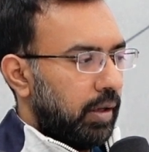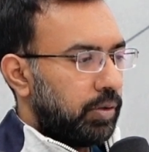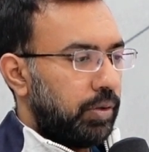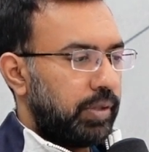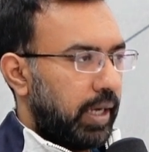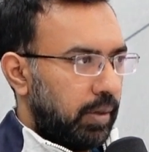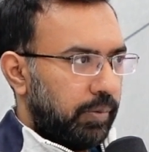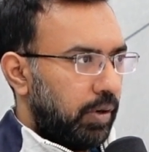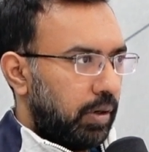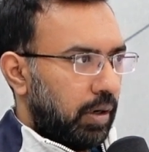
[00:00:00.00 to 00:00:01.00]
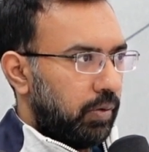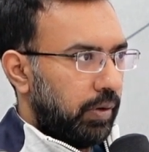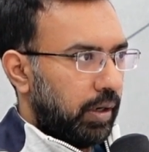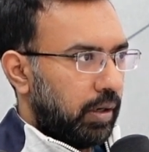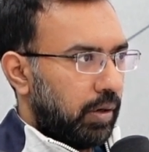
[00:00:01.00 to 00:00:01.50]
So you sign up for a
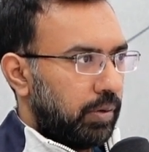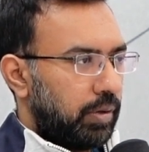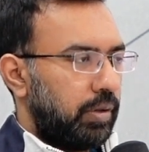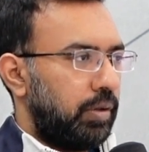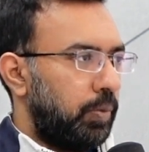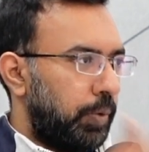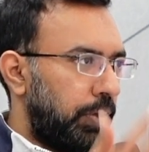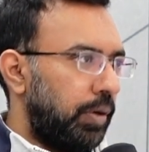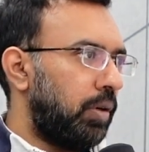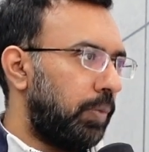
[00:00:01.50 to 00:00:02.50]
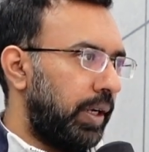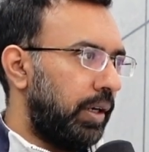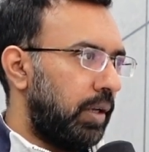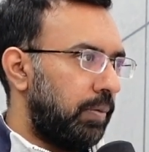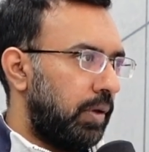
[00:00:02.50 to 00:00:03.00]
Cloudflare account, you put your domain
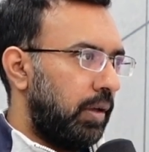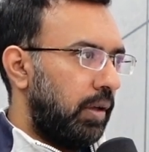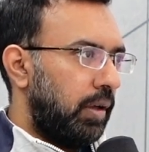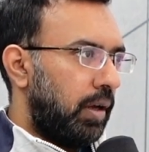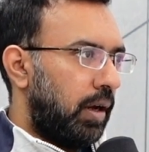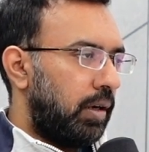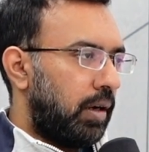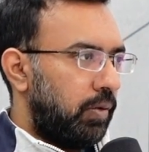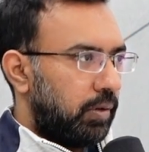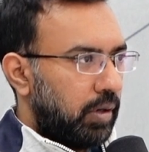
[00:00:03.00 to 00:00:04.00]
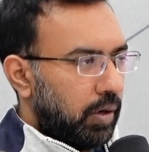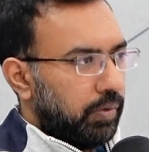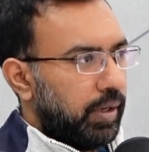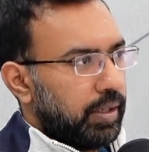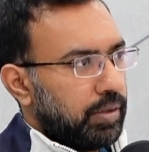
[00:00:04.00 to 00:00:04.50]
name, and
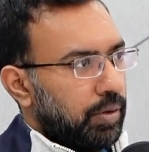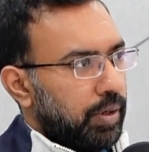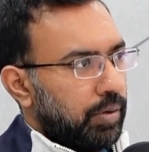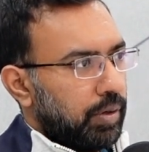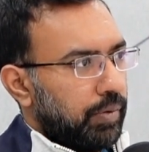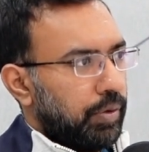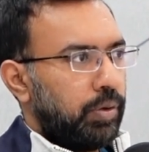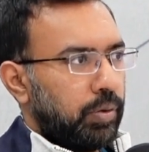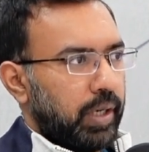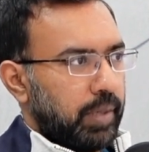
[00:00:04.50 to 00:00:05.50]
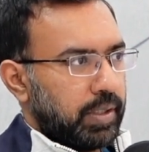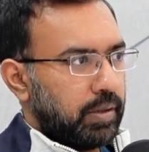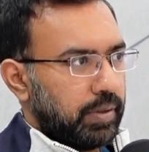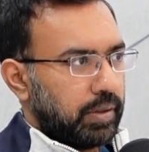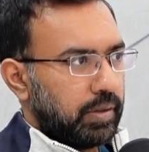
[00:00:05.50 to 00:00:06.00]
Cloudflare is going to give you 2 name
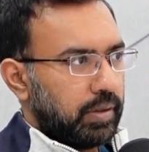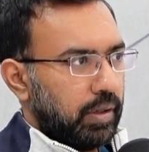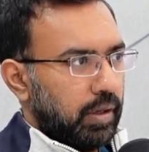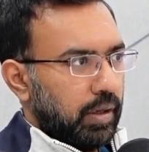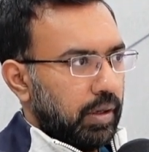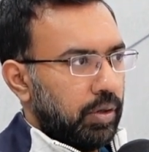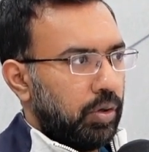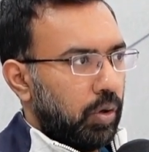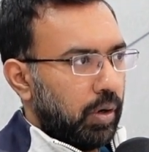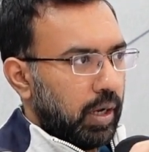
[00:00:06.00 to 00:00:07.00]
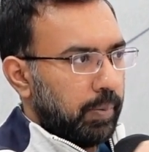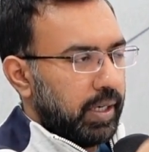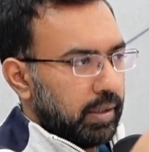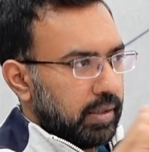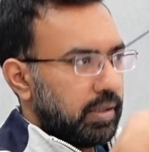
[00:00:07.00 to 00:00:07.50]
servers. You go and
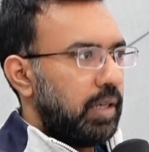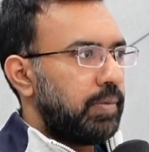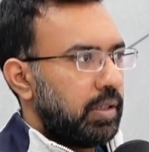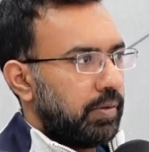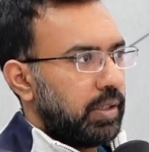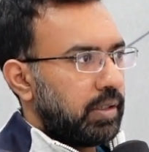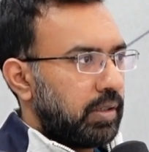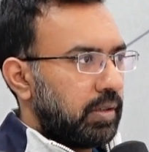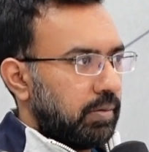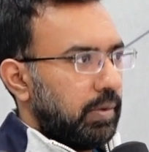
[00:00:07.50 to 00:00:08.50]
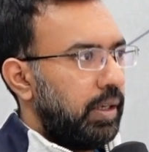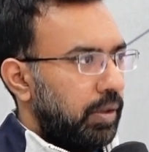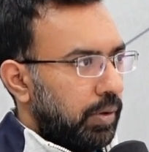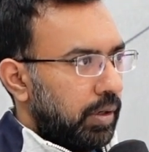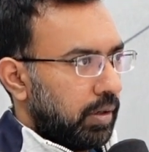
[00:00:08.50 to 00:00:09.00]
update these name servers in your